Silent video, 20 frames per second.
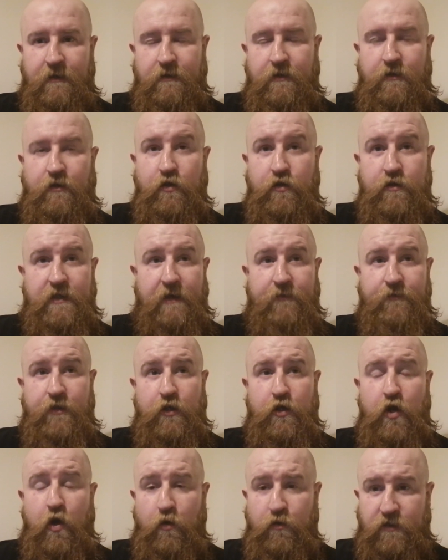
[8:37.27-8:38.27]
you used to have
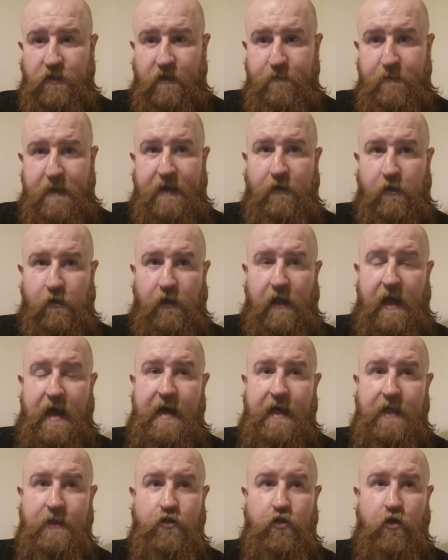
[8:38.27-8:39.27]
to go to the medical
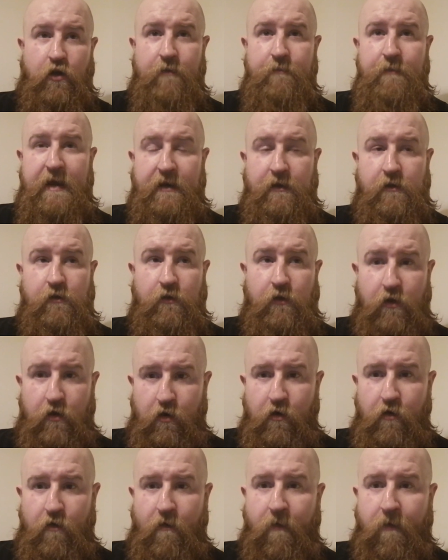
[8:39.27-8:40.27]
hatch or the medical
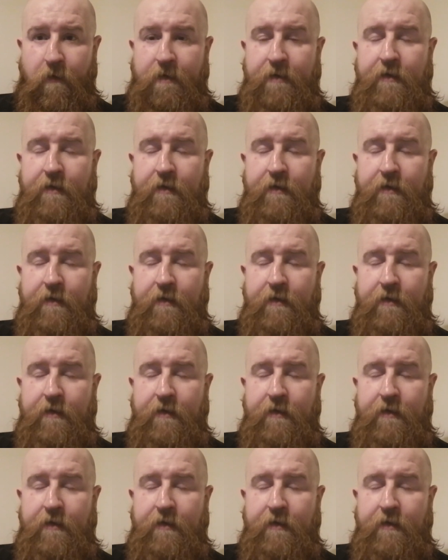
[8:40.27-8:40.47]
hut.